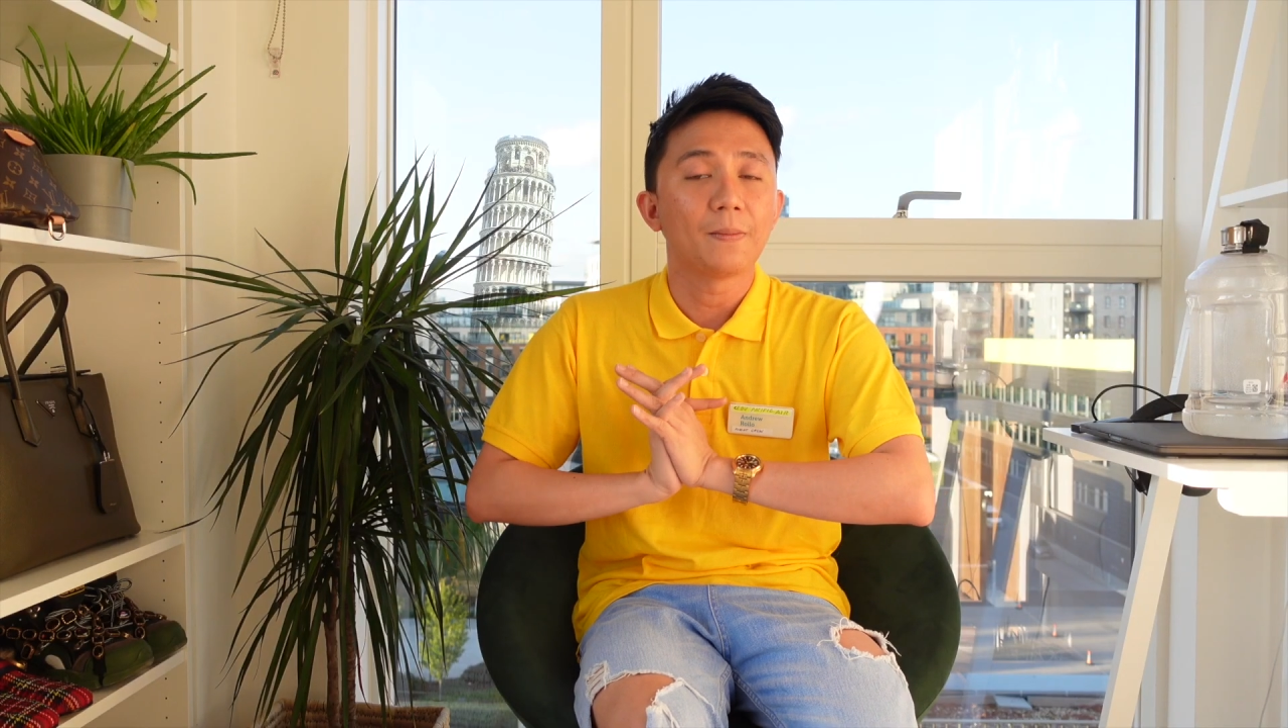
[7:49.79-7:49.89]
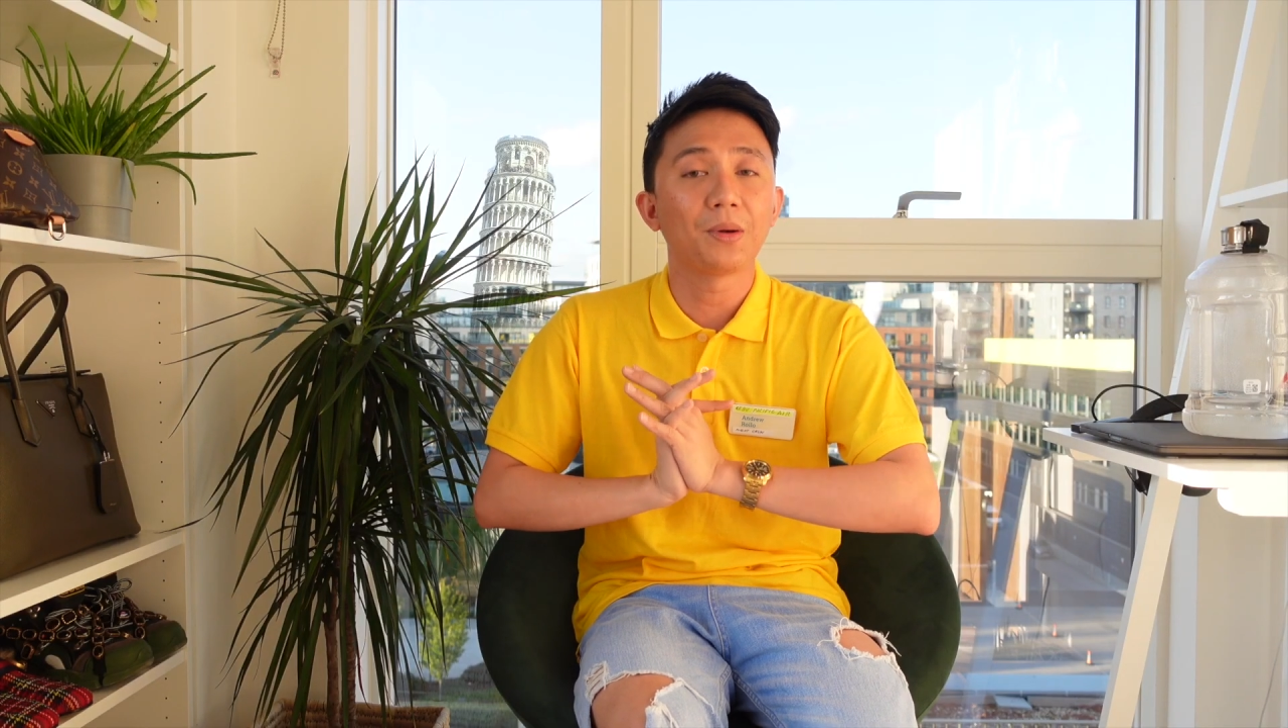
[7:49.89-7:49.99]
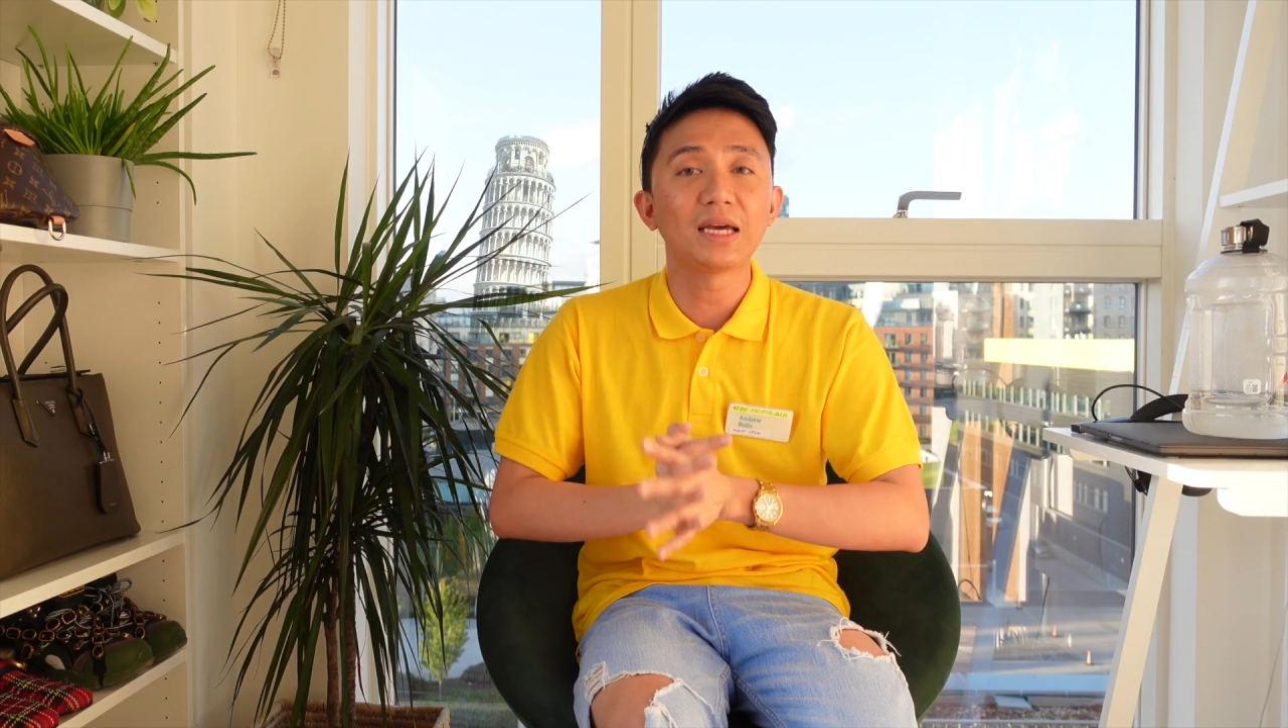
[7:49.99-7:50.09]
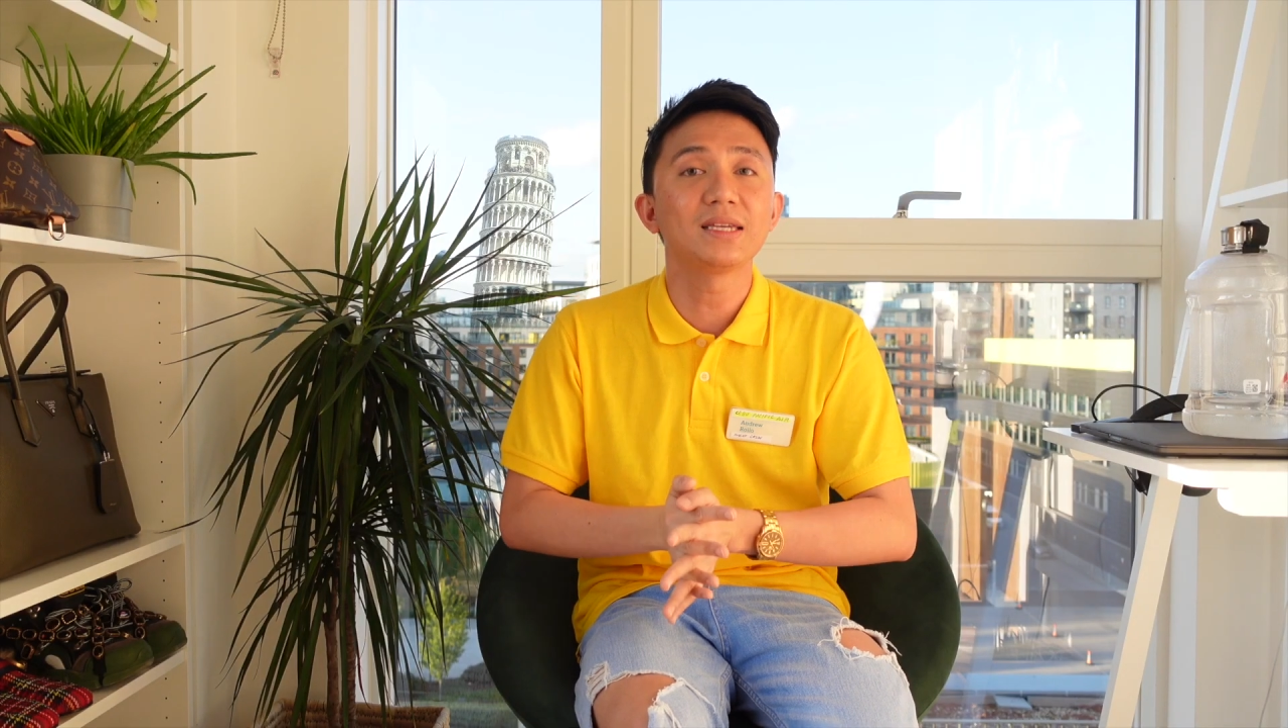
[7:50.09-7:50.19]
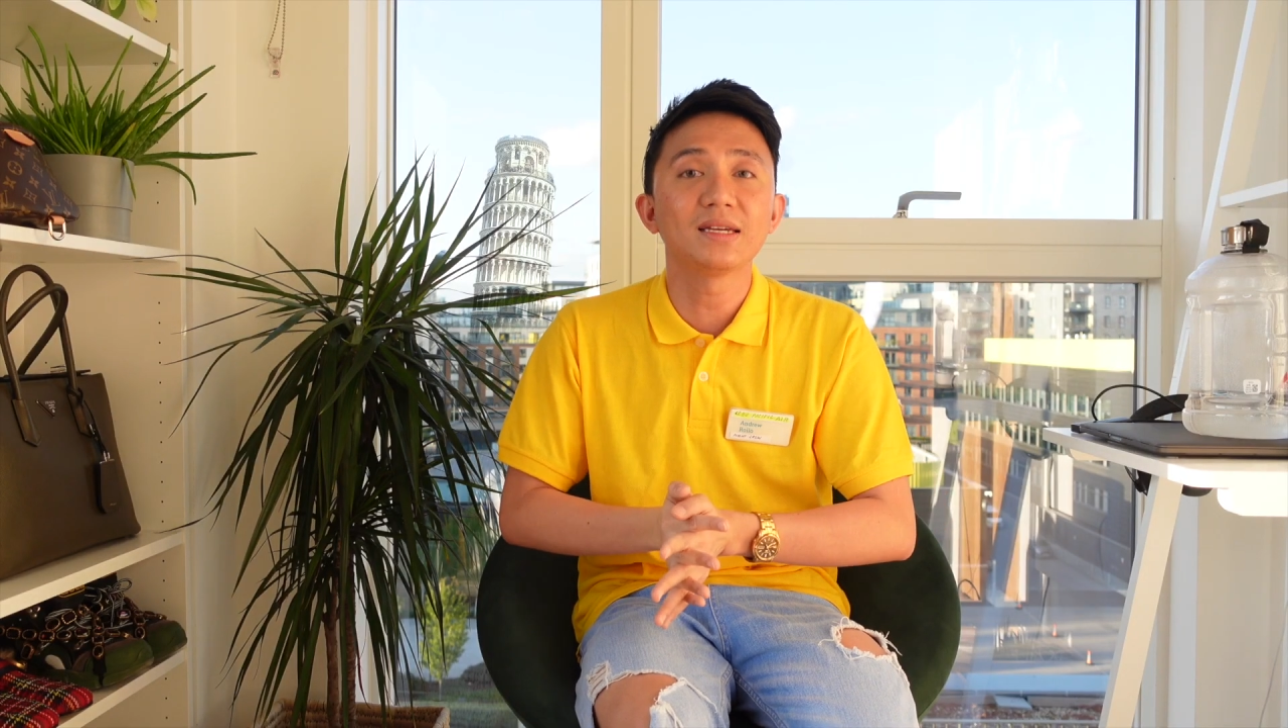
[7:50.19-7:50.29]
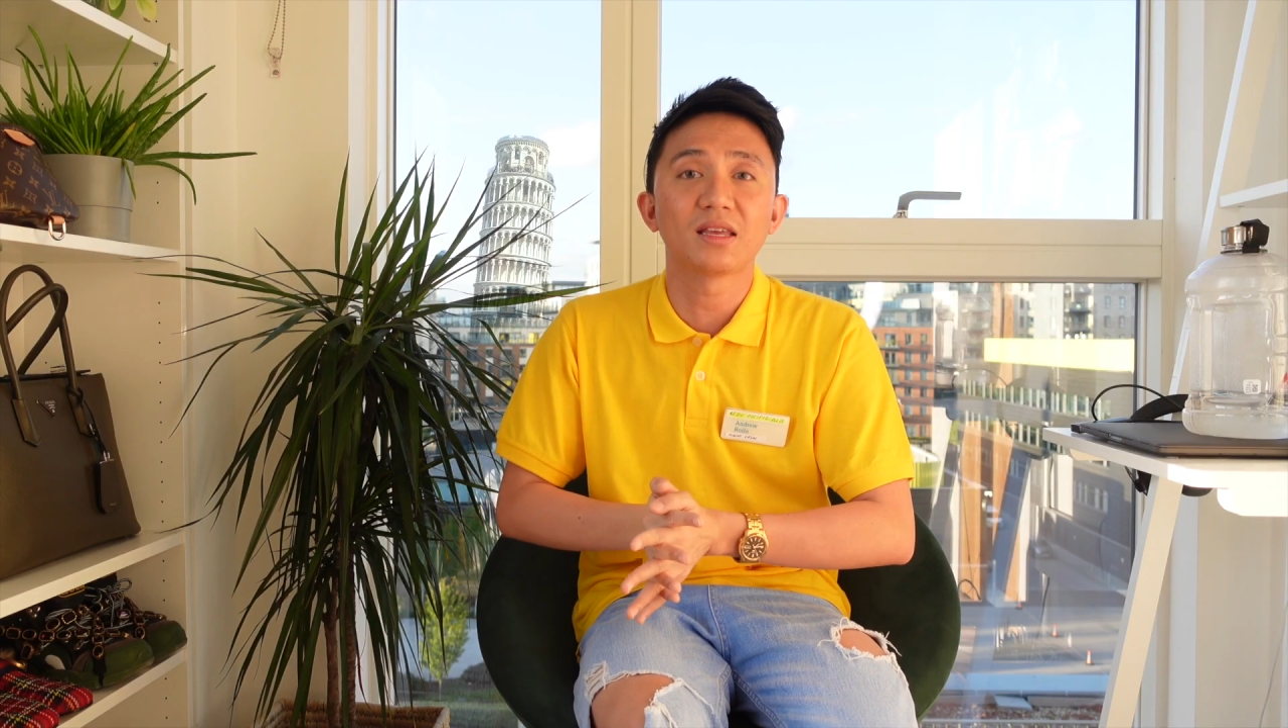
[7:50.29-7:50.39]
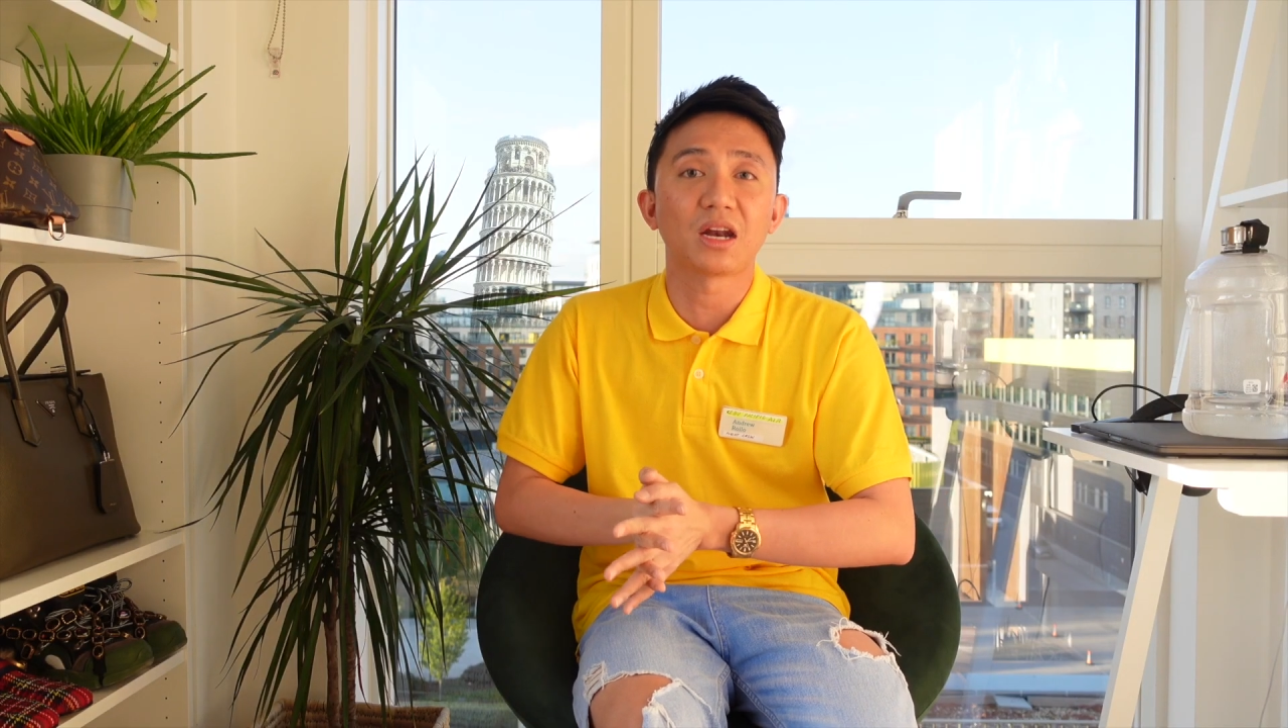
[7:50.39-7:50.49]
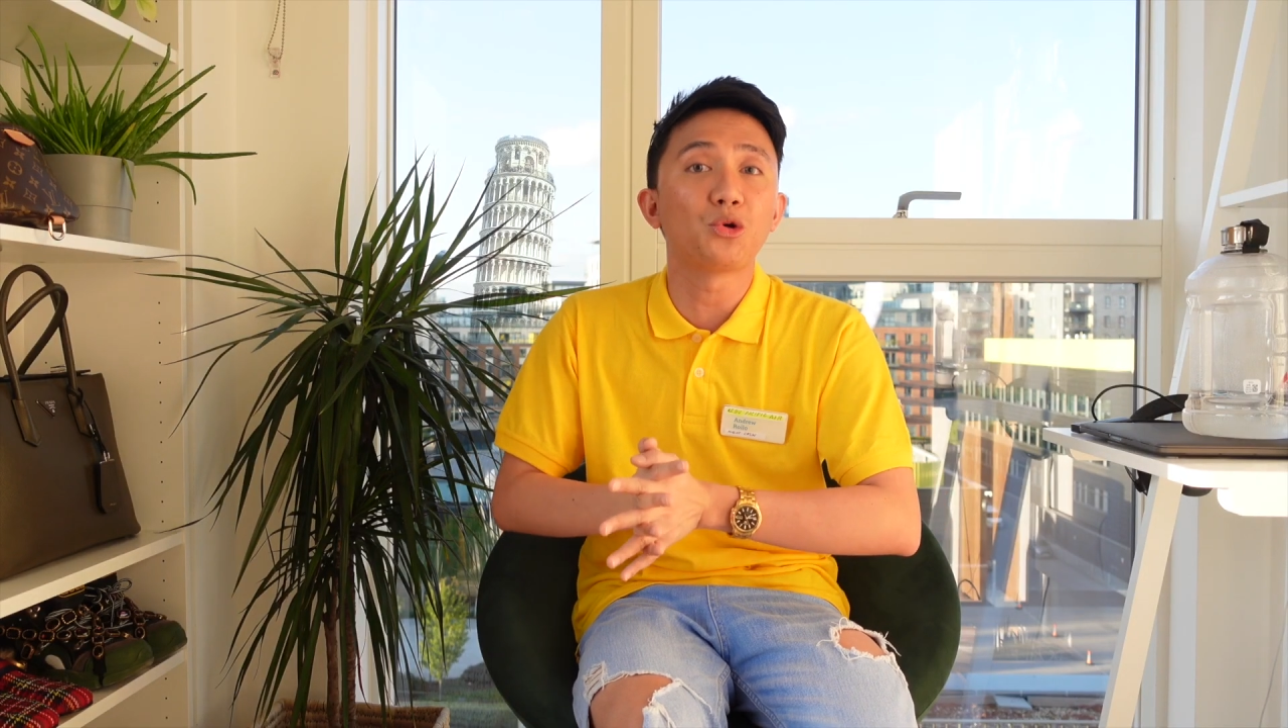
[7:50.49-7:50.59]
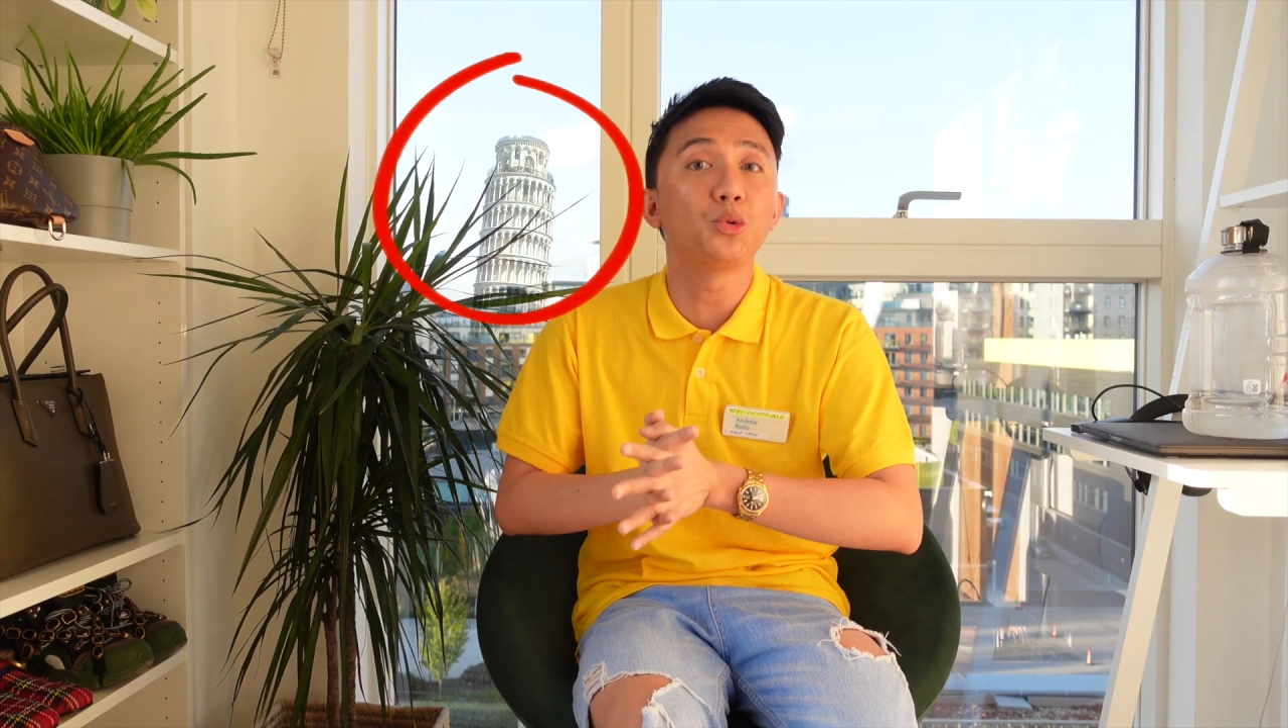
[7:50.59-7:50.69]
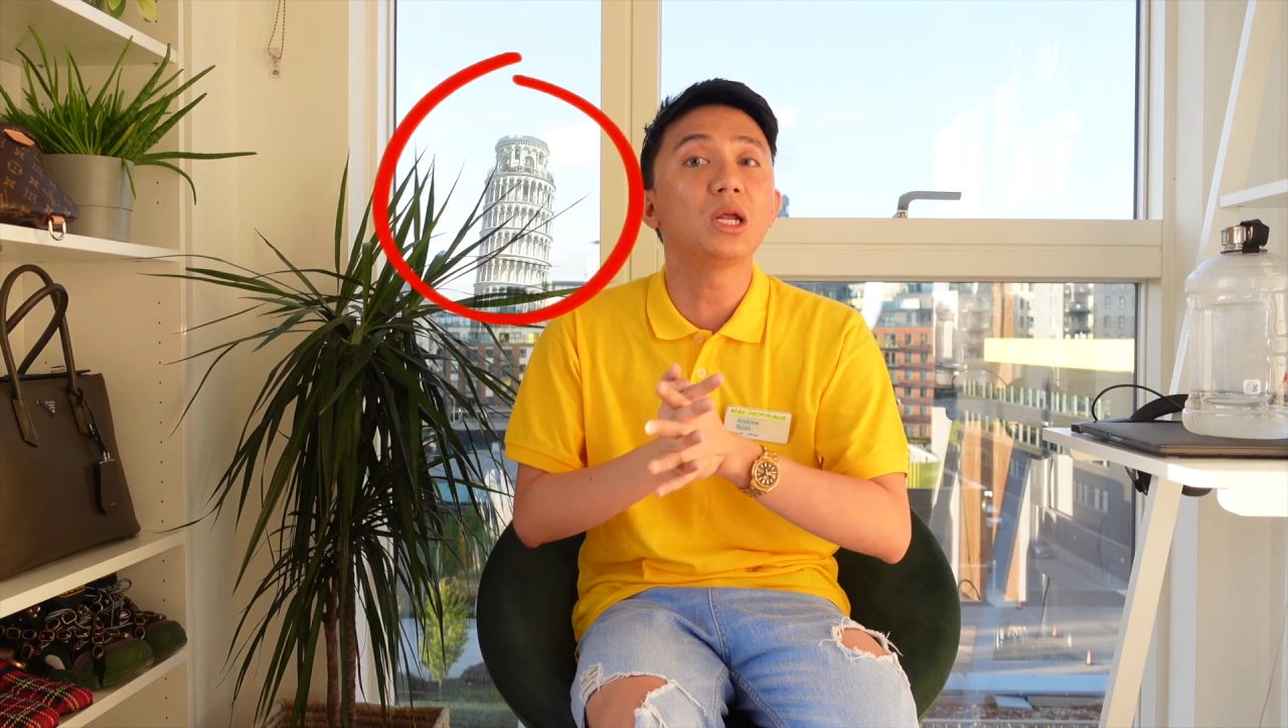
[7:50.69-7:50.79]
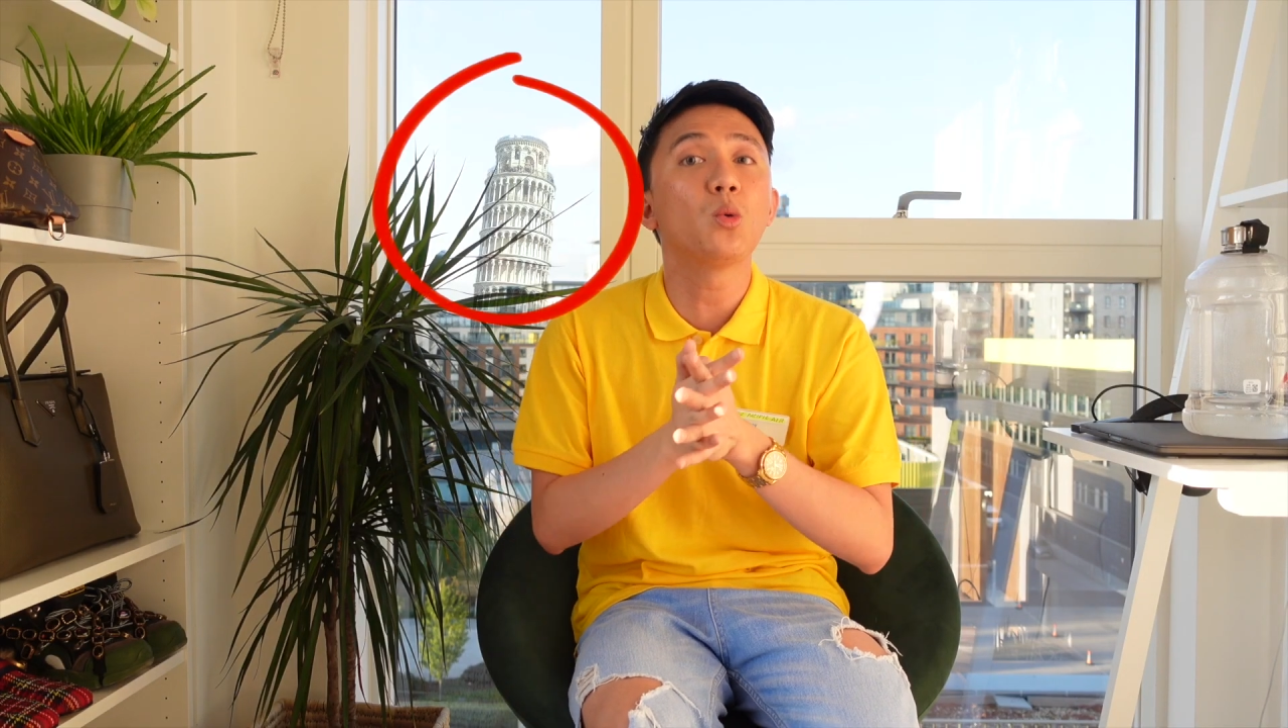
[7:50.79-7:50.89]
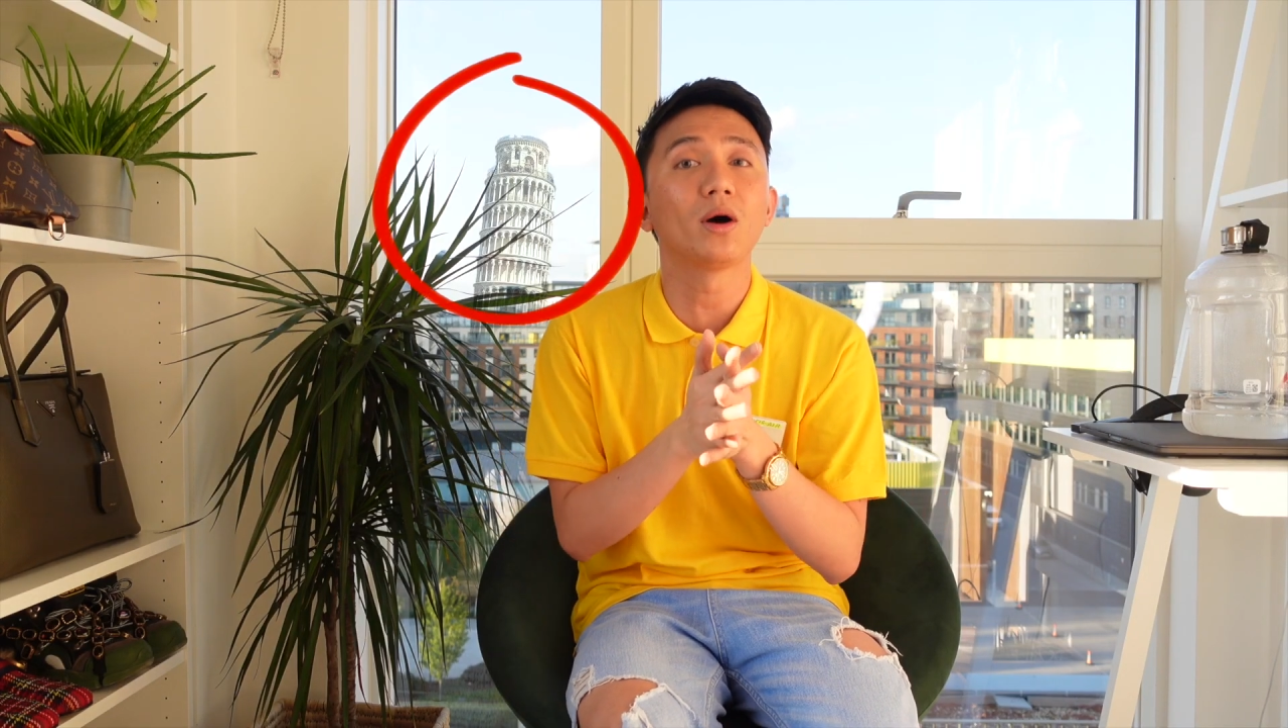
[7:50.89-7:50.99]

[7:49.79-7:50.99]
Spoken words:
places that I really